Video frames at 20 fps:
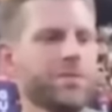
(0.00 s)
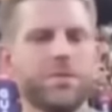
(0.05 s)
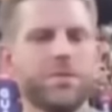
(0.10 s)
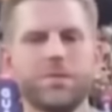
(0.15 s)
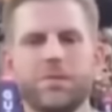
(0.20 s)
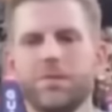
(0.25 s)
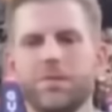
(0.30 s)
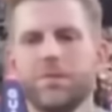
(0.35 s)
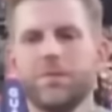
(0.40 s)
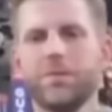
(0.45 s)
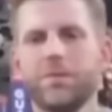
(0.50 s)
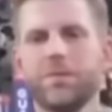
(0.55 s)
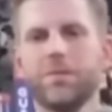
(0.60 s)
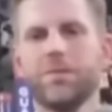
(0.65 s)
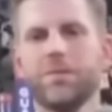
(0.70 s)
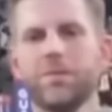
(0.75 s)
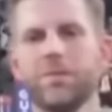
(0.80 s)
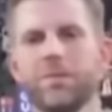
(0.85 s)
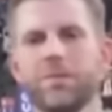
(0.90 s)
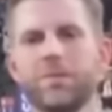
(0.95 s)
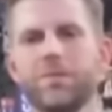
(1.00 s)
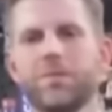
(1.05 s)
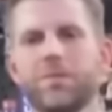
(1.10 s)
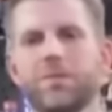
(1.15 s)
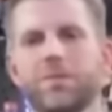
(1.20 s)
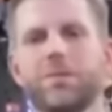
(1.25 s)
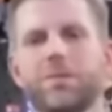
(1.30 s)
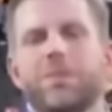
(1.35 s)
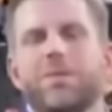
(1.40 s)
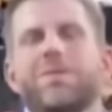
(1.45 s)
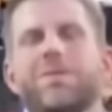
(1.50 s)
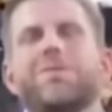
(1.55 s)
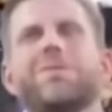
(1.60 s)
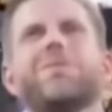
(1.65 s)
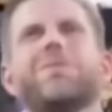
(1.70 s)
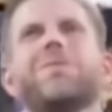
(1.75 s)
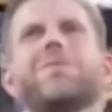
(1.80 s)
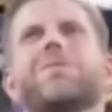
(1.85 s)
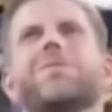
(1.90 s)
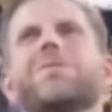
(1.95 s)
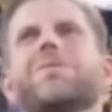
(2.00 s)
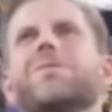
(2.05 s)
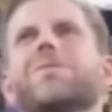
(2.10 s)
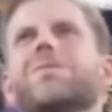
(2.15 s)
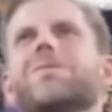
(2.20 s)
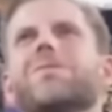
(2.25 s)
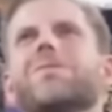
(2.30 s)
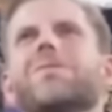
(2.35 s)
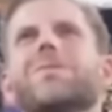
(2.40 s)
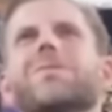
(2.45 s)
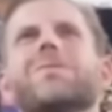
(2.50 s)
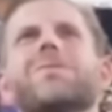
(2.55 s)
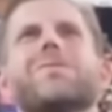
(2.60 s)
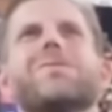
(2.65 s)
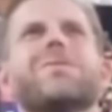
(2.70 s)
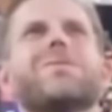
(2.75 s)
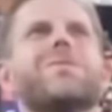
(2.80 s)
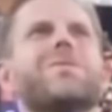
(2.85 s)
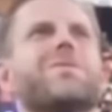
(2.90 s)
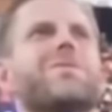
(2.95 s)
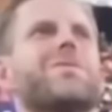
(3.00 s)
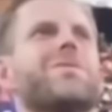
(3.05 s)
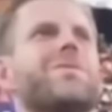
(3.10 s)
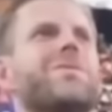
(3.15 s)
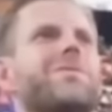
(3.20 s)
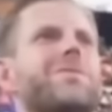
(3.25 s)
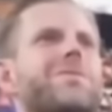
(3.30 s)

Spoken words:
No words are spoken by the person on screen.